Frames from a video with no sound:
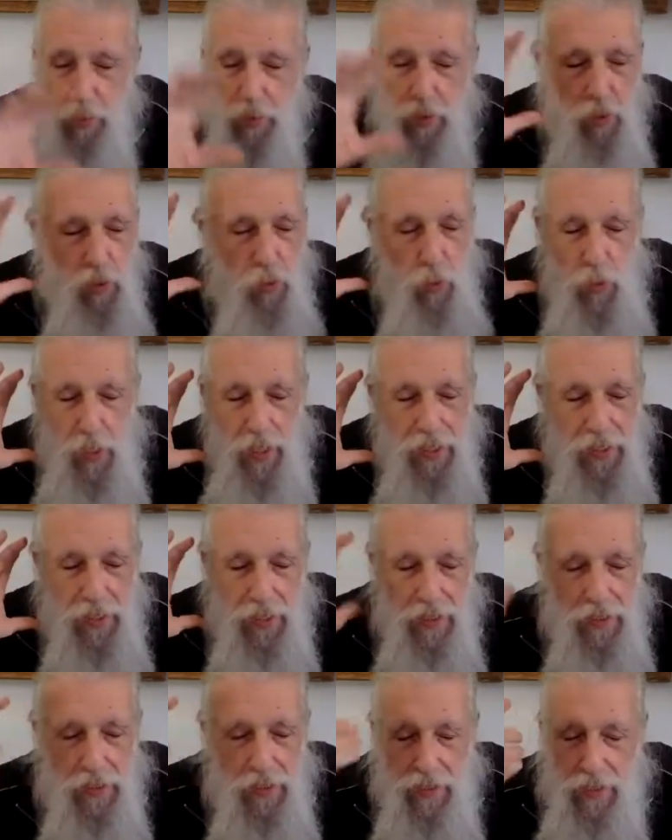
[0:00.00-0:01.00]
but the
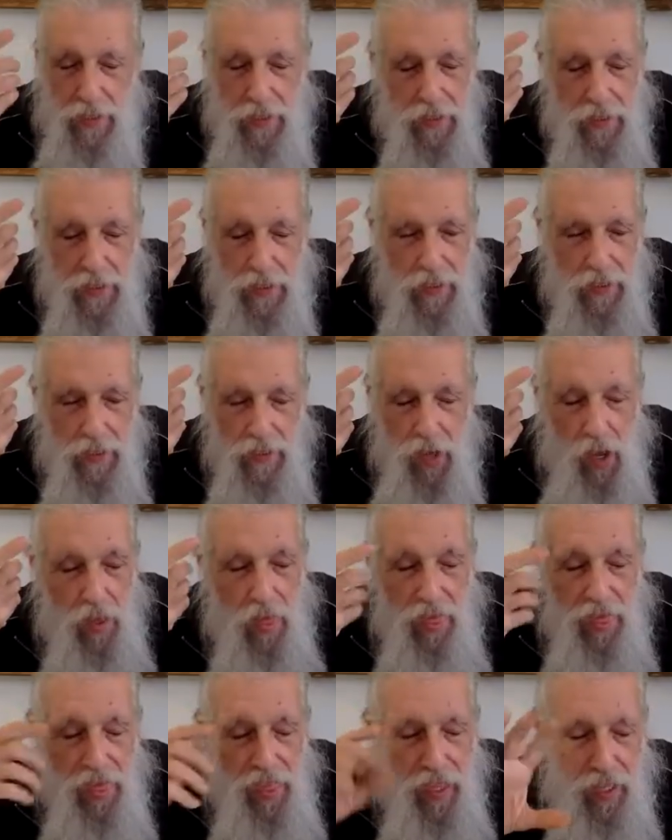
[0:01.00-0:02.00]
witness is
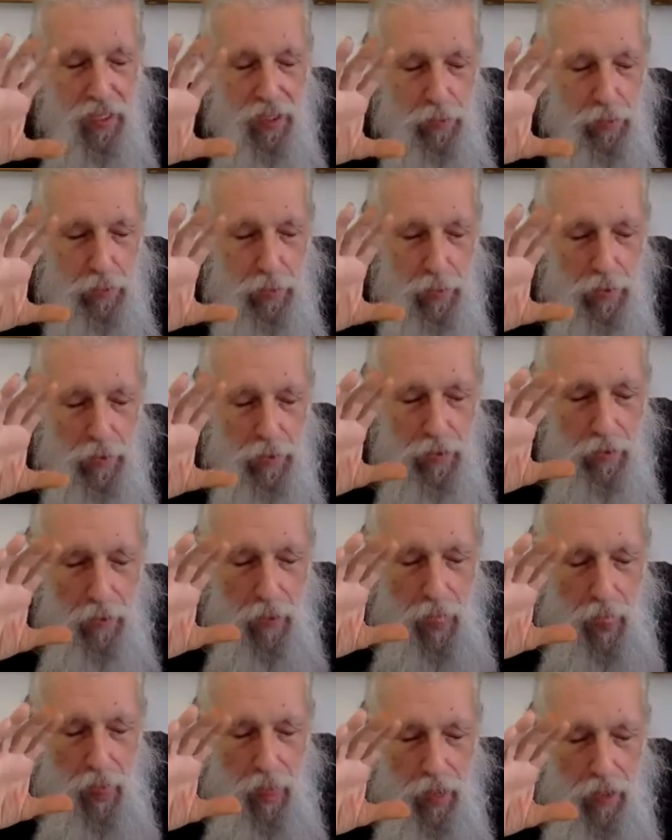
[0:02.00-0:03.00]
unthinkable.
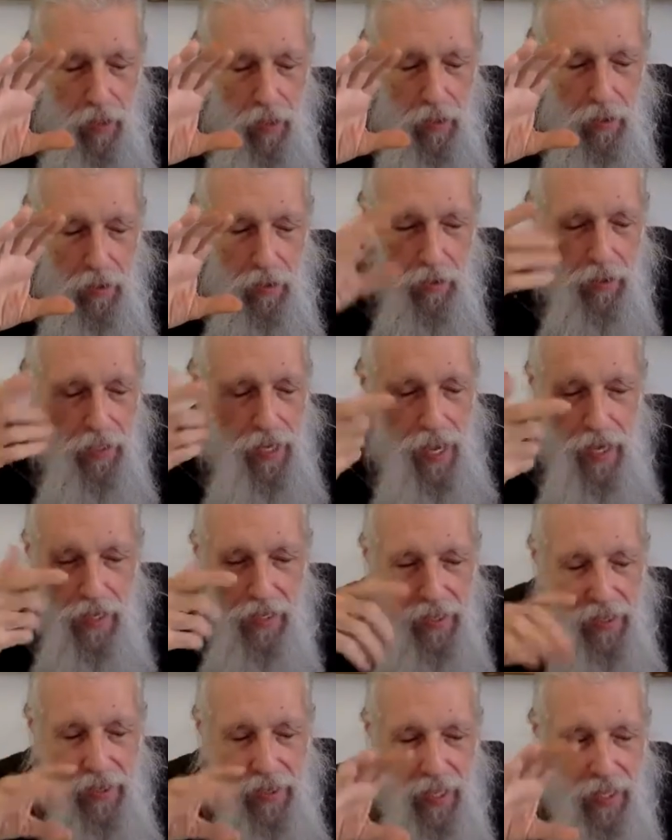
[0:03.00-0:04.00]
You
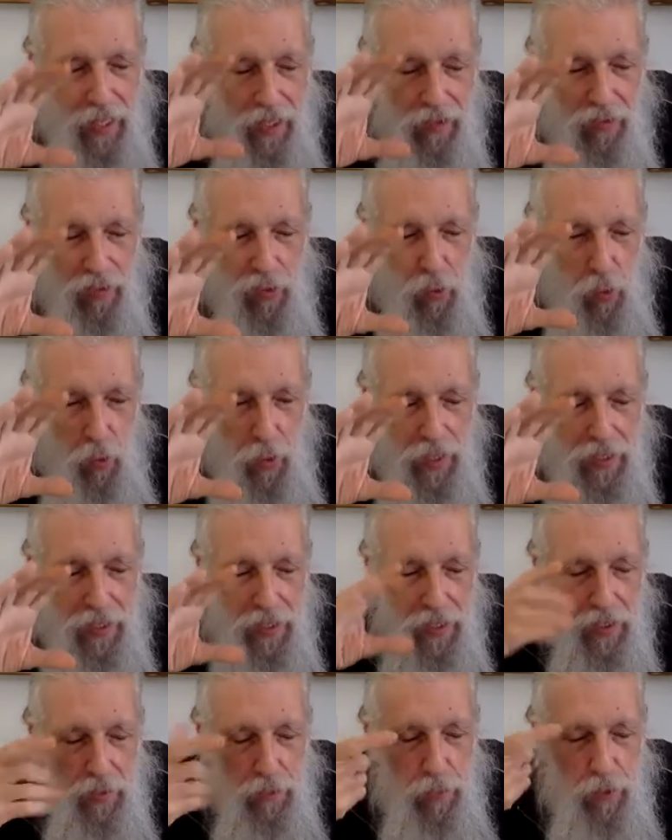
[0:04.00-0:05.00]
can't think of the
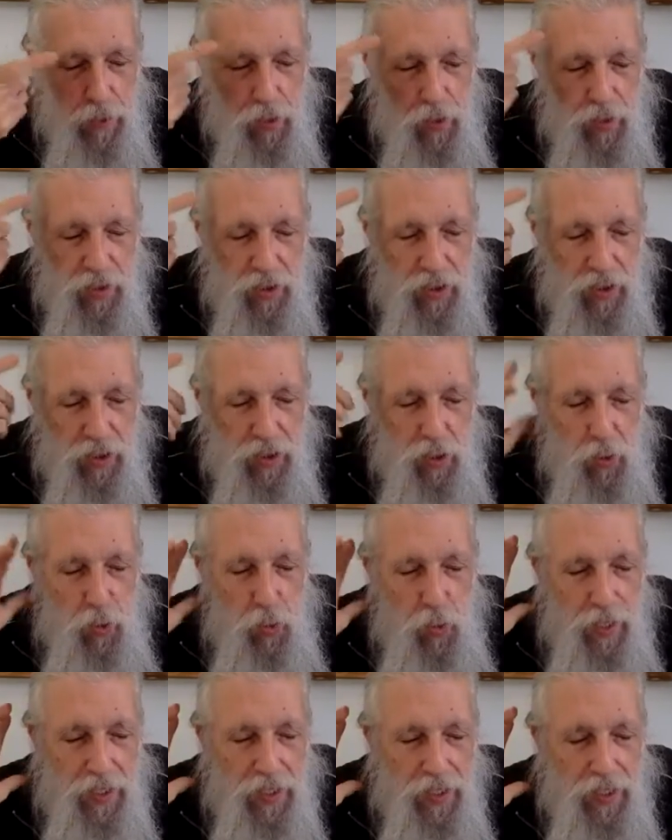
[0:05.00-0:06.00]
witness because it's the
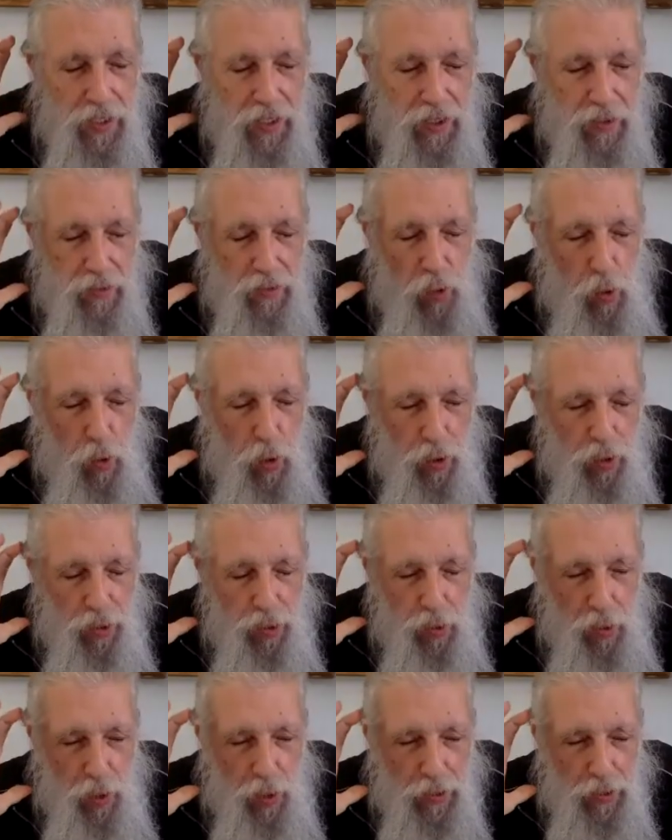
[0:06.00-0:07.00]
witness of all
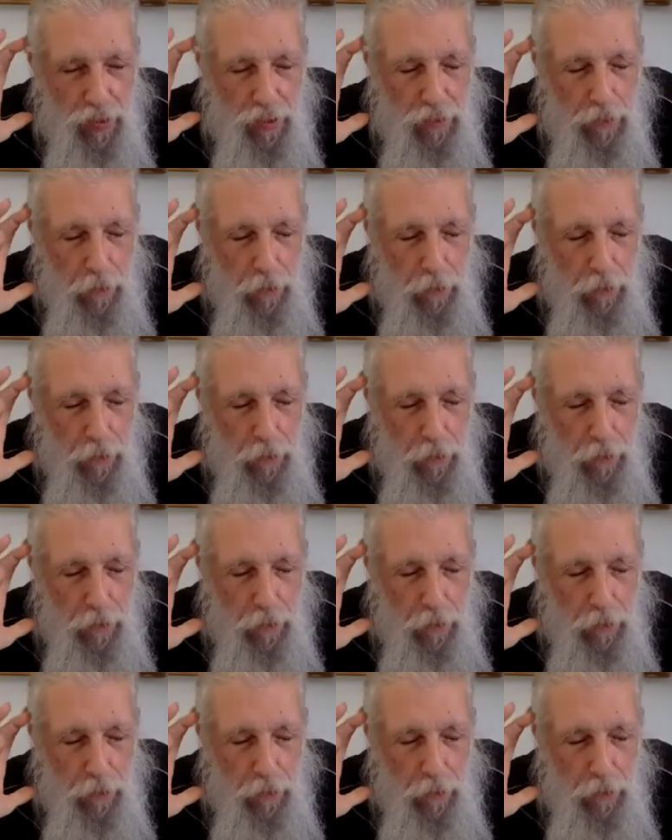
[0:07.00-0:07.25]
thought.